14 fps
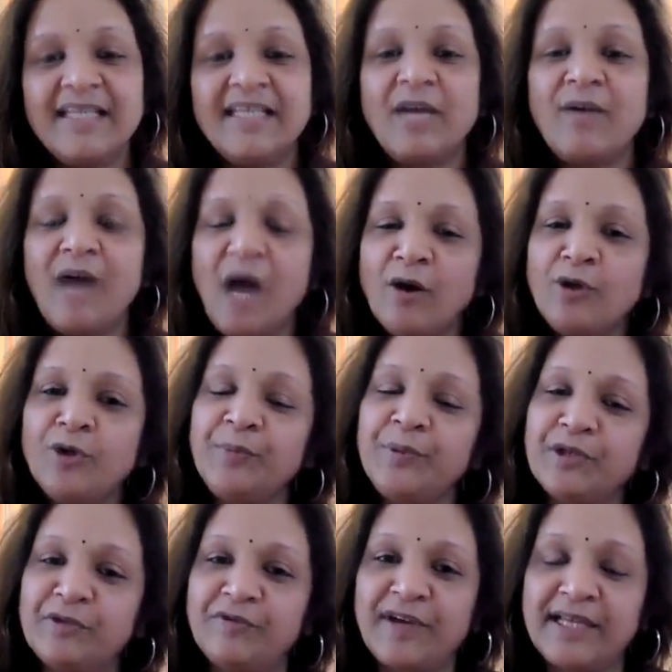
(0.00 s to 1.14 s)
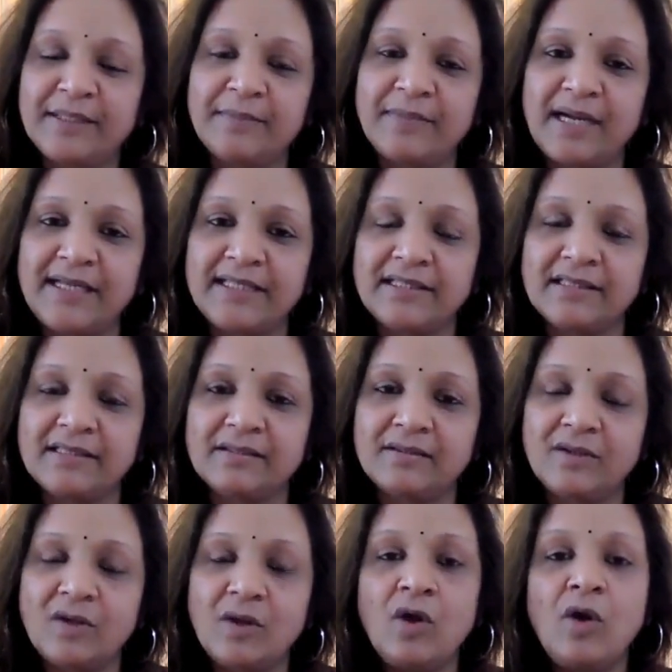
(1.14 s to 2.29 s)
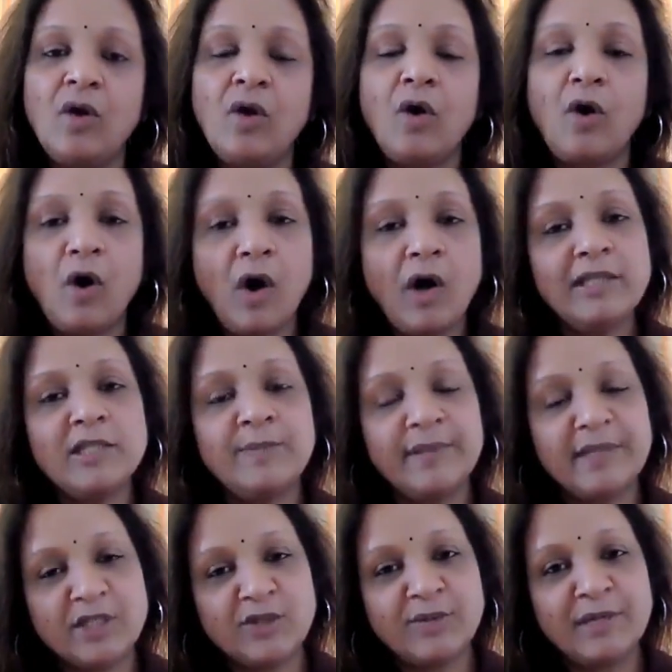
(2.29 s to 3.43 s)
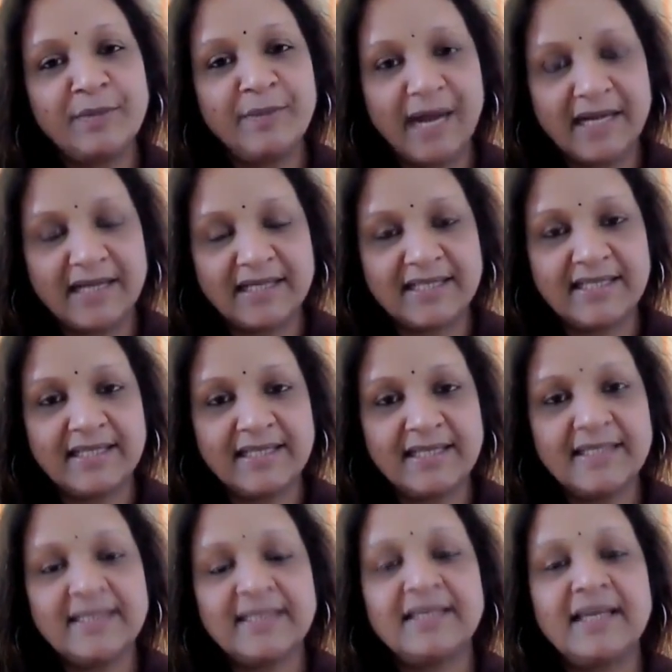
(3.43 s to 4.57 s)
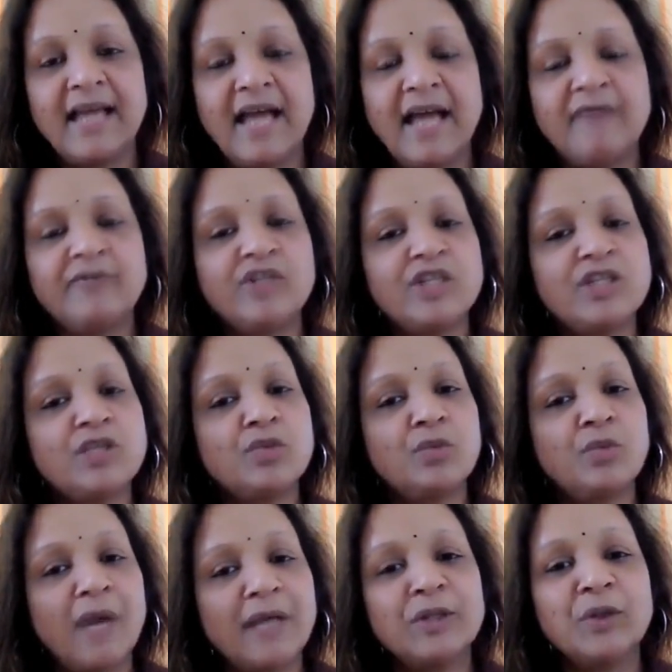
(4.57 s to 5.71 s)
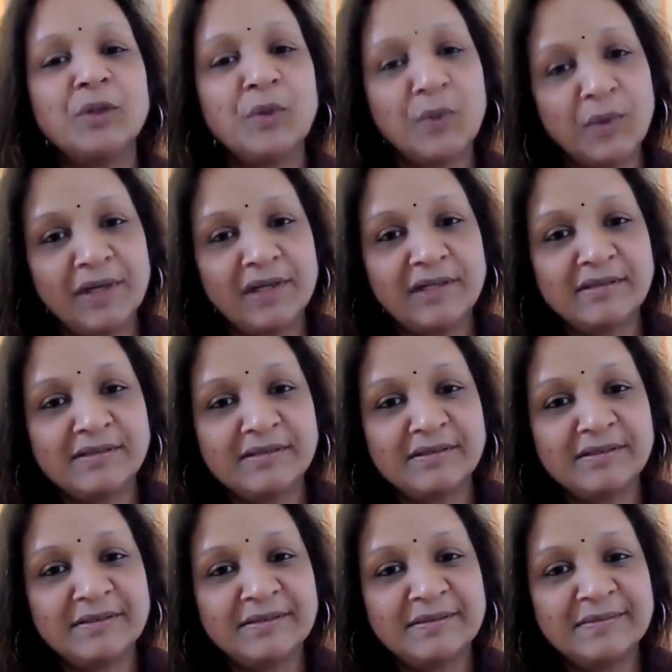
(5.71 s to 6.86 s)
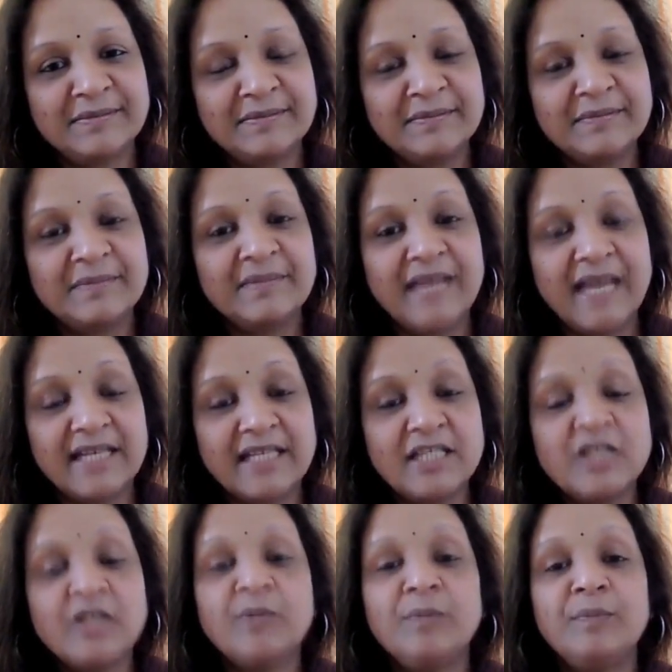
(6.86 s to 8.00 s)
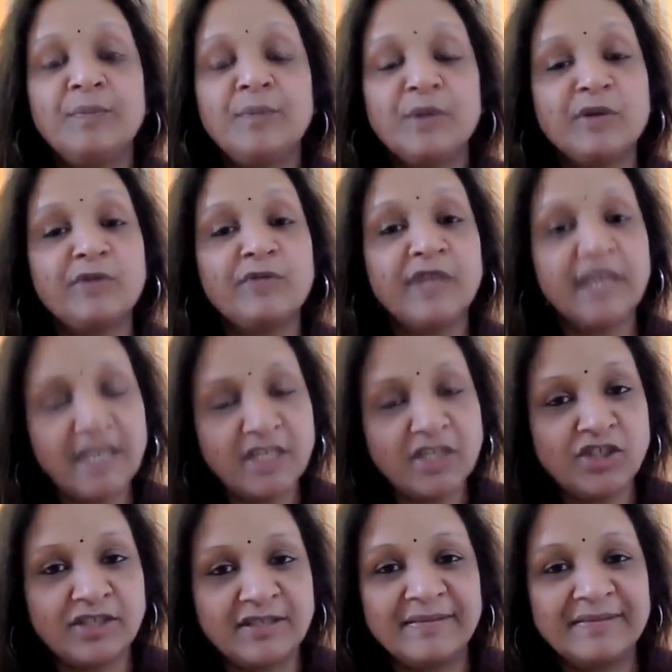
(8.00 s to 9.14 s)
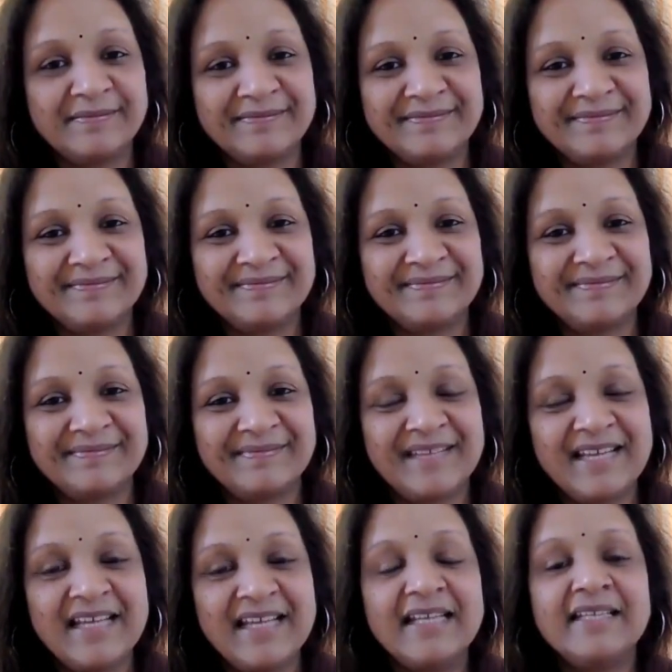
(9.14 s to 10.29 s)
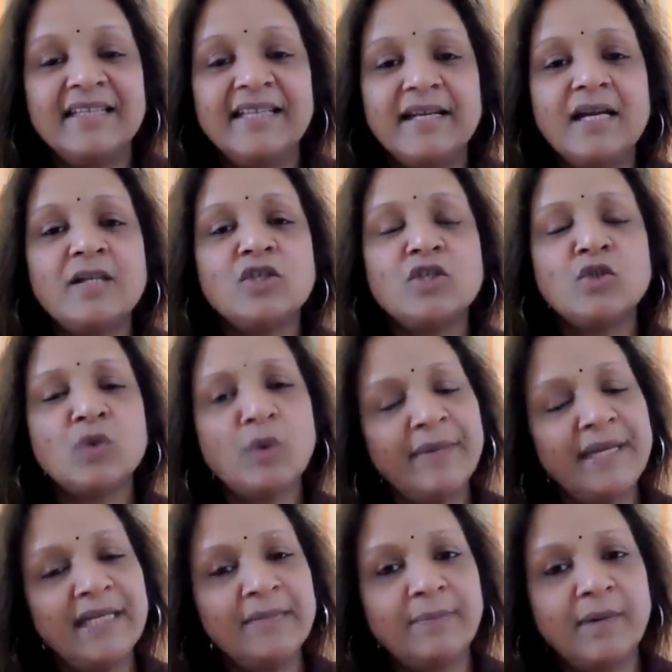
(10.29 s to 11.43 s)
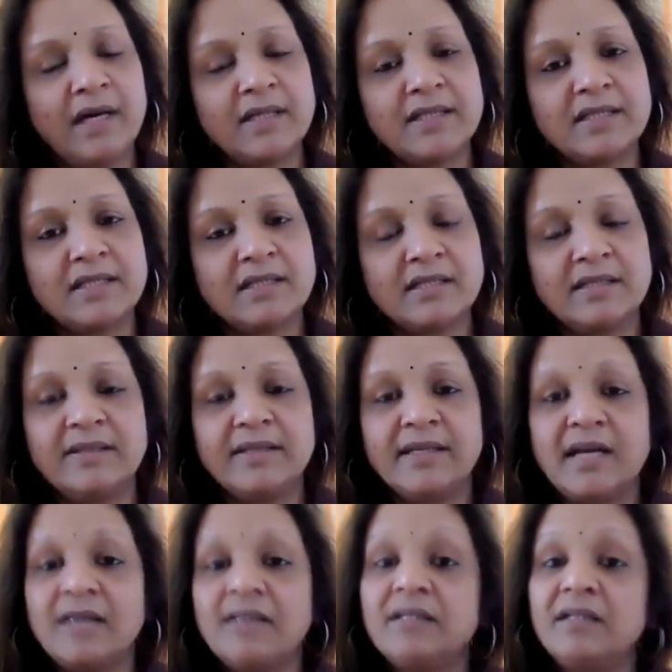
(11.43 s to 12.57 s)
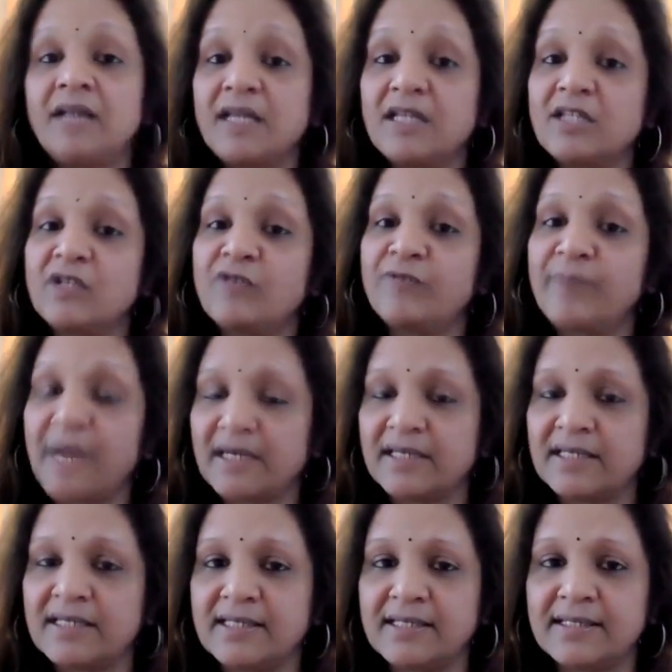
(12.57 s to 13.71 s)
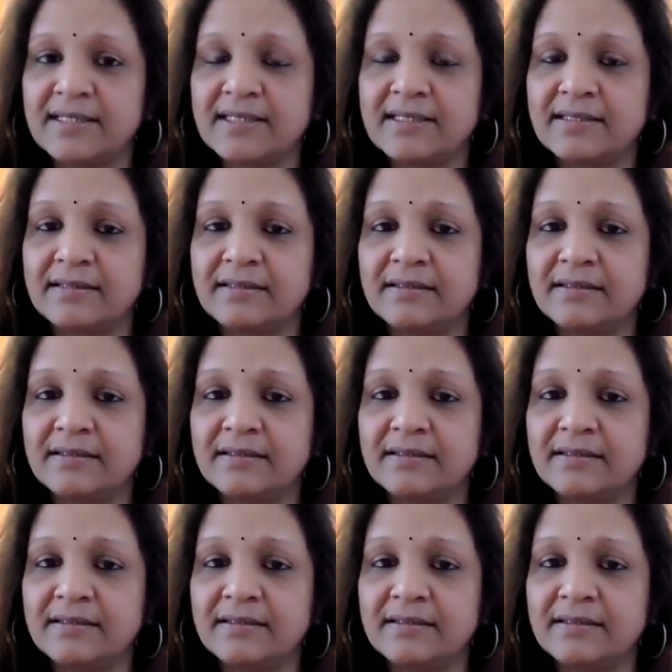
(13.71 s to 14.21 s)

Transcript: Now, how to purify the mind? All spiritual practices have just one goal, that is purification. There are so many paths, there are tons of practices.